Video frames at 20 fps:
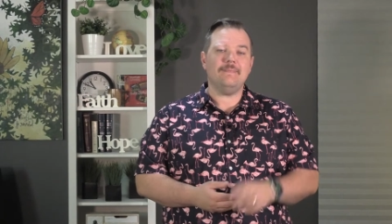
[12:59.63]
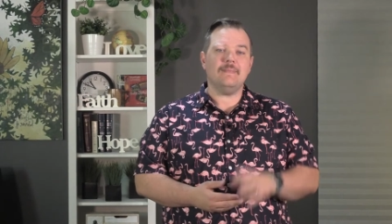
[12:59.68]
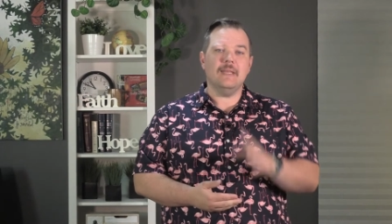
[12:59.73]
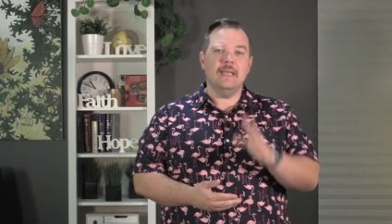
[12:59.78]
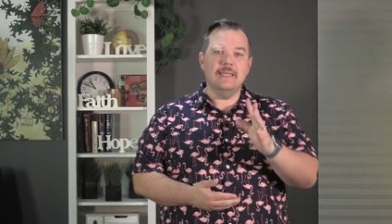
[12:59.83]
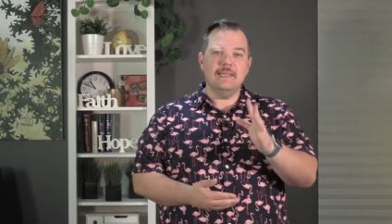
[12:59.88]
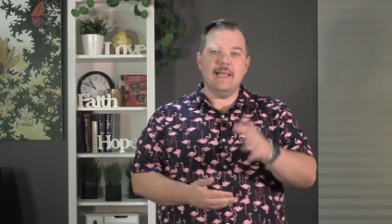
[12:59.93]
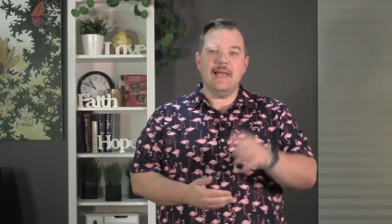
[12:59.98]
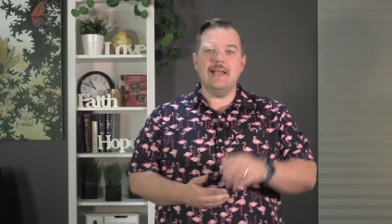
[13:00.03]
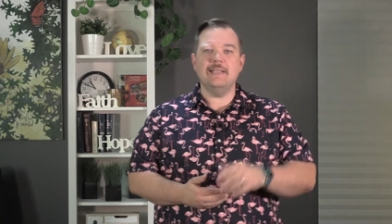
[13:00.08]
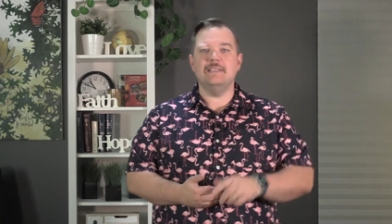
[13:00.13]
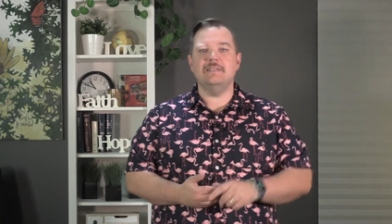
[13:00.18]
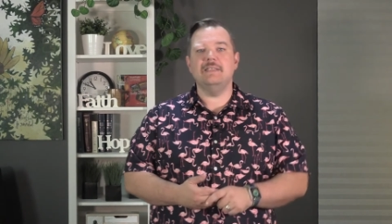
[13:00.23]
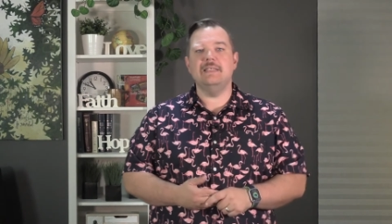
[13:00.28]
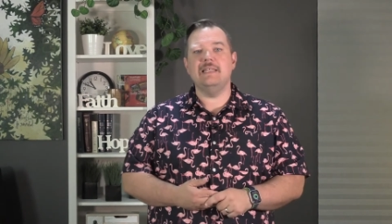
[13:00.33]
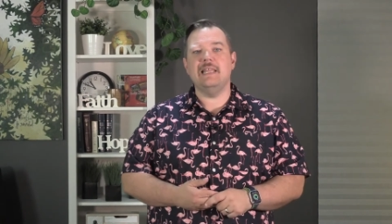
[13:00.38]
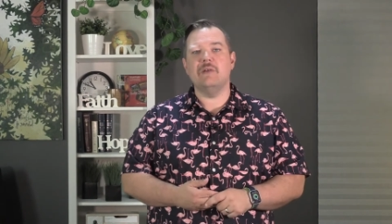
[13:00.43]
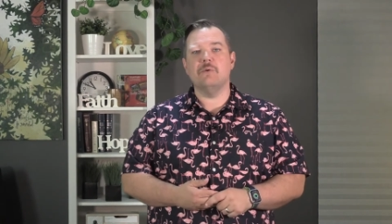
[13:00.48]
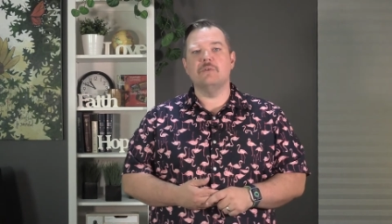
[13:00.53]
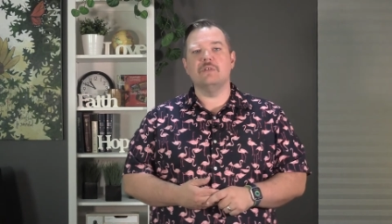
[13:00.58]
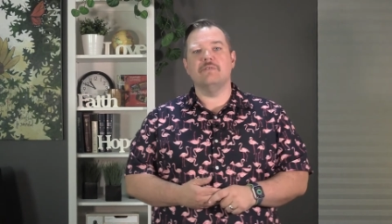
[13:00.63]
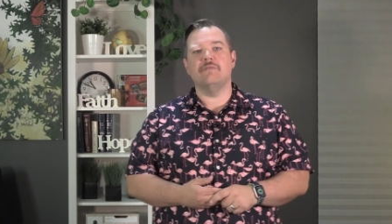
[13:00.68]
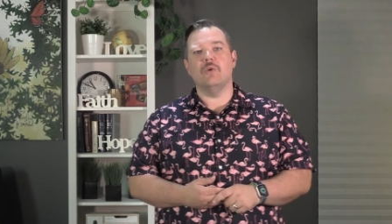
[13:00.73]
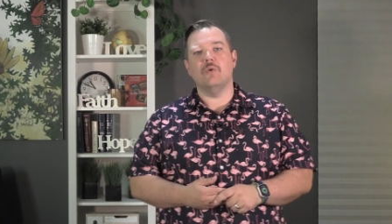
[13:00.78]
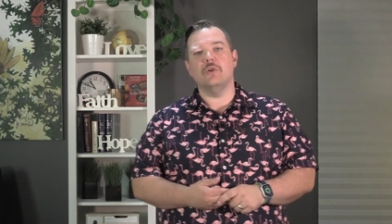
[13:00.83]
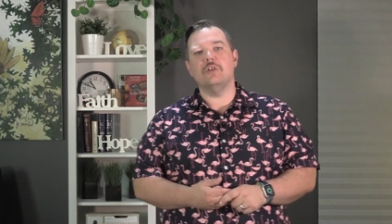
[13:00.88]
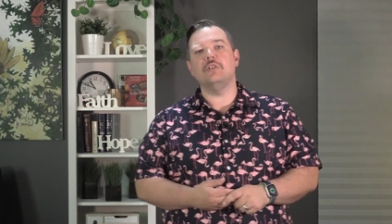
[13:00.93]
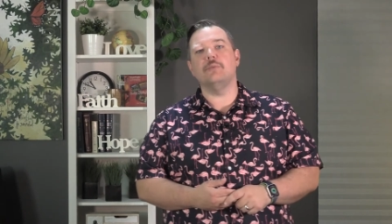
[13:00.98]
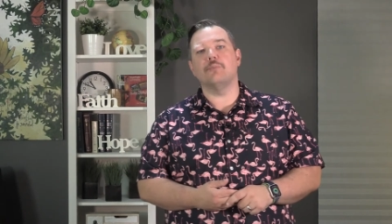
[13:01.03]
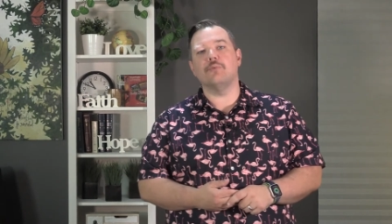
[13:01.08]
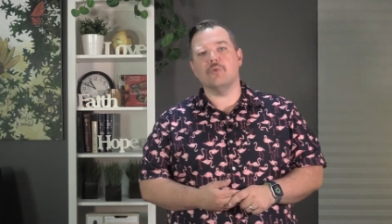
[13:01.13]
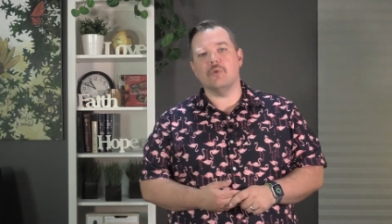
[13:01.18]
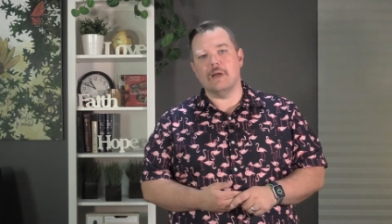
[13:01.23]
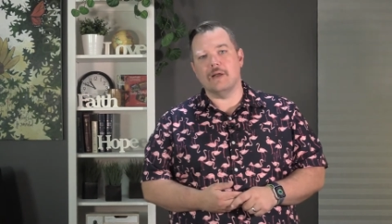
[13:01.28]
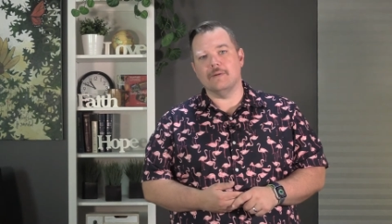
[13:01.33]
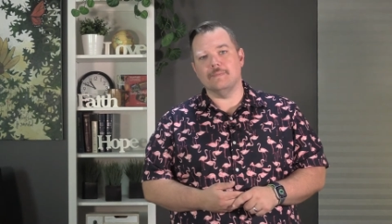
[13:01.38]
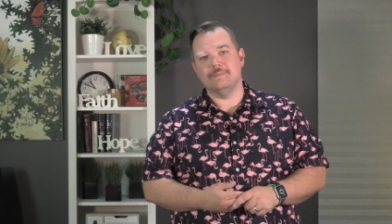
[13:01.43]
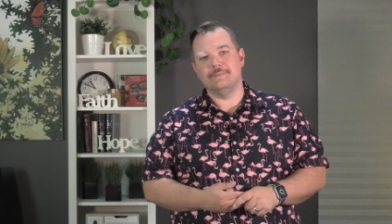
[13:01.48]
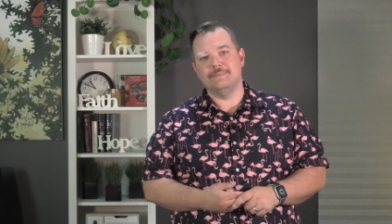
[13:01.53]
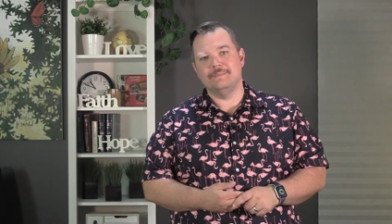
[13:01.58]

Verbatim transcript: And lastly, they were devoted to prayer.